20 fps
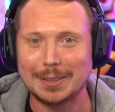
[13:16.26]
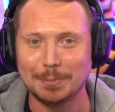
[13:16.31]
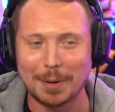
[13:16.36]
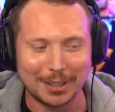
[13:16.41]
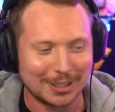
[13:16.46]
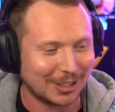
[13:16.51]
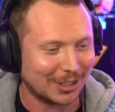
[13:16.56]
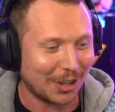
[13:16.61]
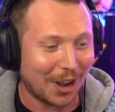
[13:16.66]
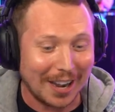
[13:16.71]
it as
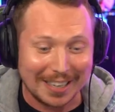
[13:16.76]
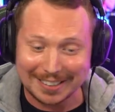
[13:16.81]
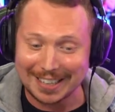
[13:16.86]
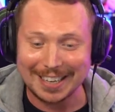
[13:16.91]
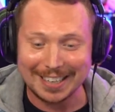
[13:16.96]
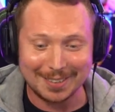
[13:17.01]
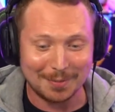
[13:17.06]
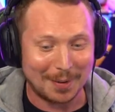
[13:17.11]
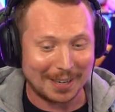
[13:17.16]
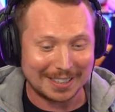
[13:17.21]
much as I
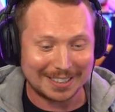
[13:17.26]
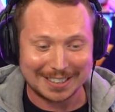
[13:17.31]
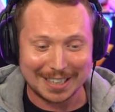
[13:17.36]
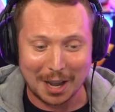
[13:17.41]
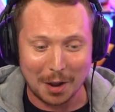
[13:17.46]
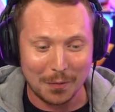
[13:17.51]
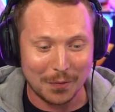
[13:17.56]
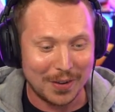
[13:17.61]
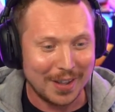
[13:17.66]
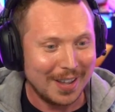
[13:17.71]
did
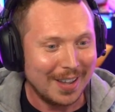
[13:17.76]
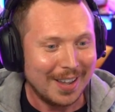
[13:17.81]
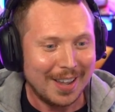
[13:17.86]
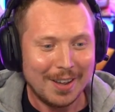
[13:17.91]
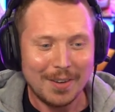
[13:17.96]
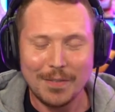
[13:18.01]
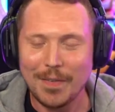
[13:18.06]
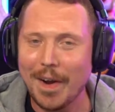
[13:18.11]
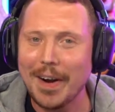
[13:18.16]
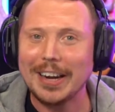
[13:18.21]
myself
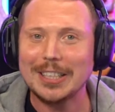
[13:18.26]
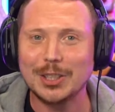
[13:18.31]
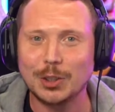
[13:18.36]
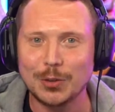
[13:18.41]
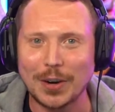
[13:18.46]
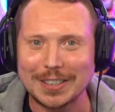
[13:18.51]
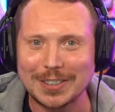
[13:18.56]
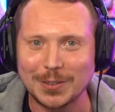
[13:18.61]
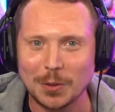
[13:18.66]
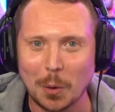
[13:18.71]
very
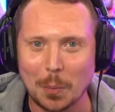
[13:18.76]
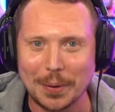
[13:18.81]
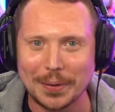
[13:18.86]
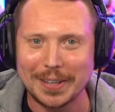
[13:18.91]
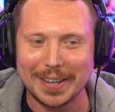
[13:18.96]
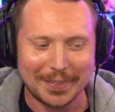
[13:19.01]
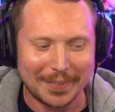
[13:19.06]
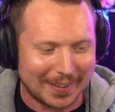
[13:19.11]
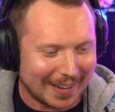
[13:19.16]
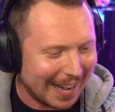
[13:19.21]
stressful,
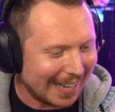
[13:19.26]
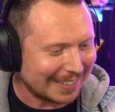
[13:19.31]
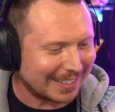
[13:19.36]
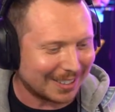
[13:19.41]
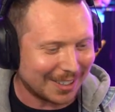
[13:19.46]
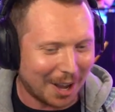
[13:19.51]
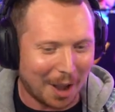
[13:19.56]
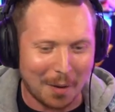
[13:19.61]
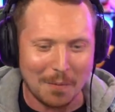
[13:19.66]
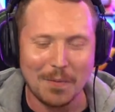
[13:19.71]
but
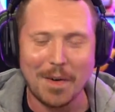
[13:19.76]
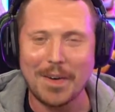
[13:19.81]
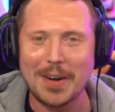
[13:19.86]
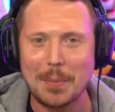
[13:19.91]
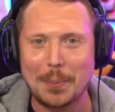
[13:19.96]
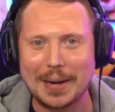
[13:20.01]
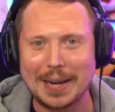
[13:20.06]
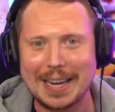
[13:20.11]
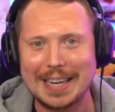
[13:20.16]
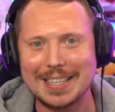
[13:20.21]
nonetheless, I'm
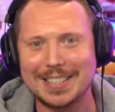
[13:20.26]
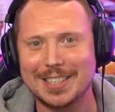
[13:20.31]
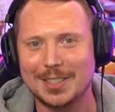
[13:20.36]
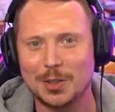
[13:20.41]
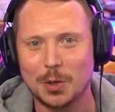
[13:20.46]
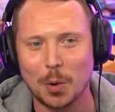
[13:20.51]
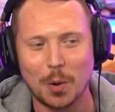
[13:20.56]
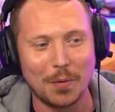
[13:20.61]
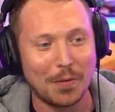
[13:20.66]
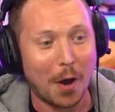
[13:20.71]
very
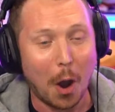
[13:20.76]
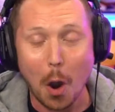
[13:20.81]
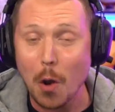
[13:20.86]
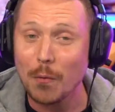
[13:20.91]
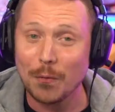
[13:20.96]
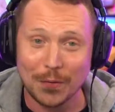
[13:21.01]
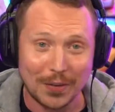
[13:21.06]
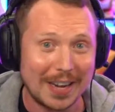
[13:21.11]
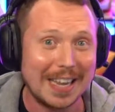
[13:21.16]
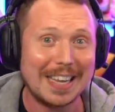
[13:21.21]
pleased to have
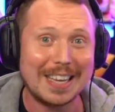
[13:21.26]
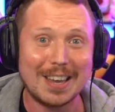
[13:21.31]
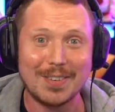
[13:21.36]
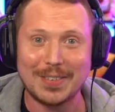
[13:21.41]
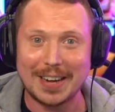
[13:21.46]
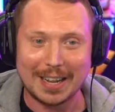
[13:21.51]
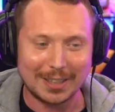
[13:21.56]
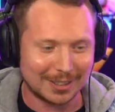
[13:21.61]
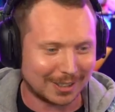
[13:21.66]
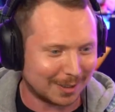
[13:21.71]
hopefully
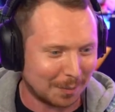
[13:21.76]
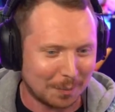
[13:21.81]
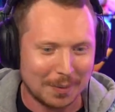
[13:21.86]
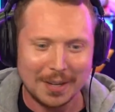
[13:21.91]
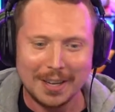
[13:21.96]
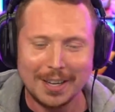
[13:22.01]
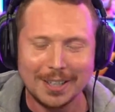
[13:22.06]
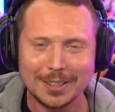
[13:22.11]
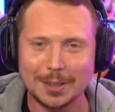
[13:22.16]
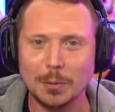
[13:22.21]
given out
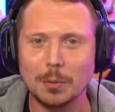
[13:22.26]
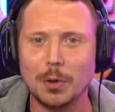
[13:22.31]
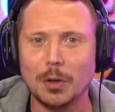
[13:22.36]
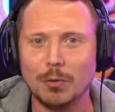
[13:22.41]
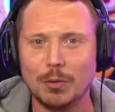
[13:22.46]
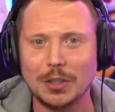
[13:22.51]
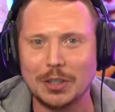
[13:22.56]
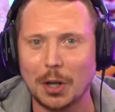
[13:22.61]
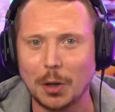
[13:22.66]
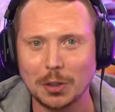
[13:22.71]
some some
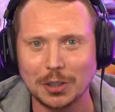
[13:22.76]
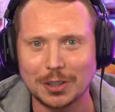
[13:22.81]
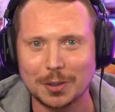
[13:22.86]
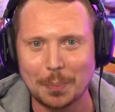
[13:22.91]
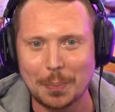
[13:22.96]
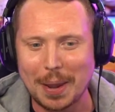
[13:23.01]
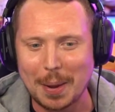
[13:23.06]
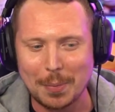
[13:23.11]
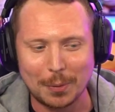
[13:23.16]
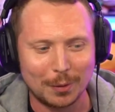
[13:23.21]
good results
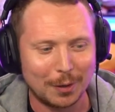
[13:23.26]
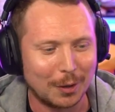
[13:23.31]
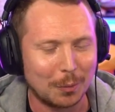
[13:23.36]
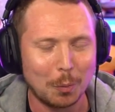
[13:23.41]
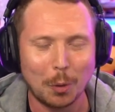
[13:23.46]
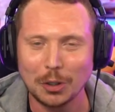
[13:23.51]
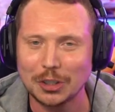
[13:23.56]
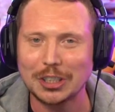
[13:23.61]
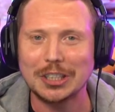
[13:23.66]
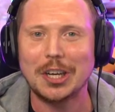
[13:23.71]
to people
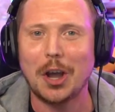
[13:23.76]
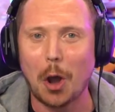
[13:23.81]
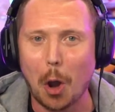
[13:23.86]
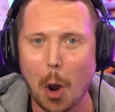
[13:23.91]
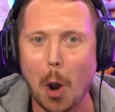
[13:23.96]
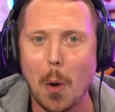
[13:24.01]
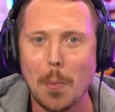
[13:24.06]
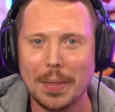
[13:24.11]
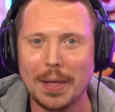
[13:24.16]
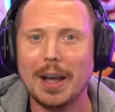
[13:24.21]
watching at
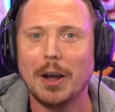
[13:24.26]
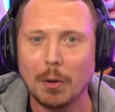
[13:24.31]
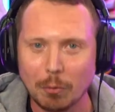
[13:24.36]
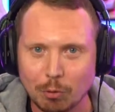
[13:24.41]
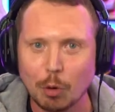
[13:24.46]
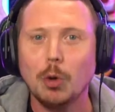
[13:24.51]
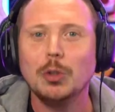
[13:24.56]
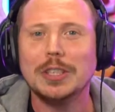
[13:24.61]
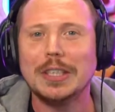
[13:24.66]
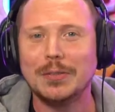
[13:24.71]
home that
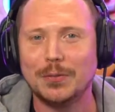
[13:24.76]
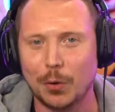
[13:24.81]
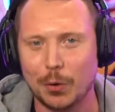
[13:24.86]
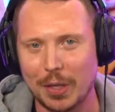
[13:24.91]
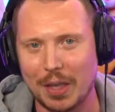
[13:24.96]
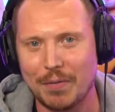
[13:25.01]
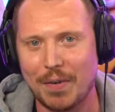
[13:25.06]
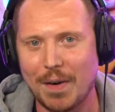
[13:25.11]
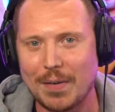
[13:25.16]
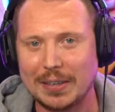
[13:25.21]
are rooting
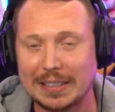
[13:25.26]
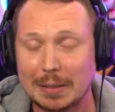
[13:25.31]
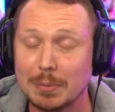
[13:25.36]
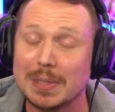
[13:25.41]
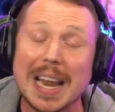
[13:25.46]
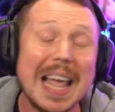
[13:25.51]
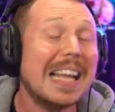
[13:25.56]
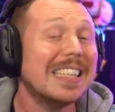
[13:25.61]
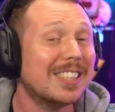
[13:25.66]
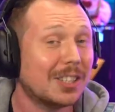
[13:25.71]
for their favorite
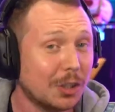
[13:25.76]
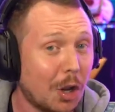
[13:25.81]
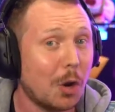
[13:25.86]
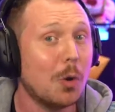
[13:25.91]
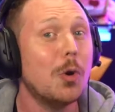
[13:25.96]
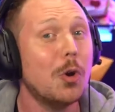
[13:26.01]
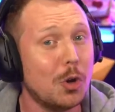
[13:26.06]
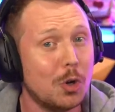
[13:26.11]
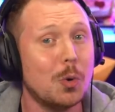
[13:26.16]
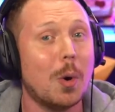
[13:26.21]
teams. Let us
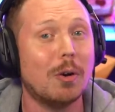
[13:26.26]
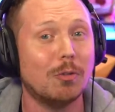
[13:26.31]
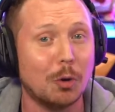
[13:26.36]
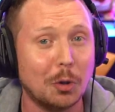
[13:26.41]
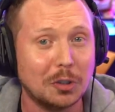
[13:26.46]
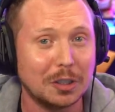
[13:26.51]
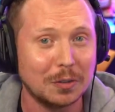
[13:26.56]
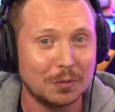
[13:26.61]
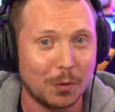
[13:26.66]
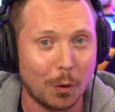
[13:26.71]
know who you are
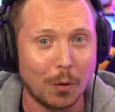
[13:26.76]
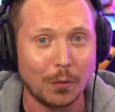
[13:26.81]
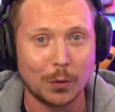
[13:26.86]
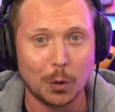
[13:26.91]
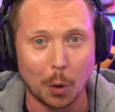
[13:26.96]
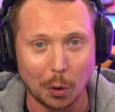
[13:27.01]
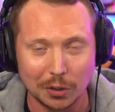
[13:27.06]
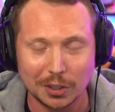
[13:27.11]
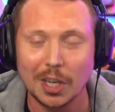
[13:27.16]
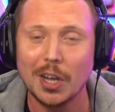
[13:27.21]
rooting for,
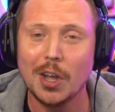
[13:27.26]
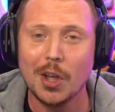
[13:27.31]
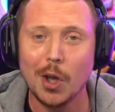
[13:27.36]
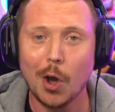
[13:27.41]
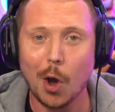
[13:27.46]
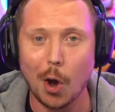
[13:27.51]
of course,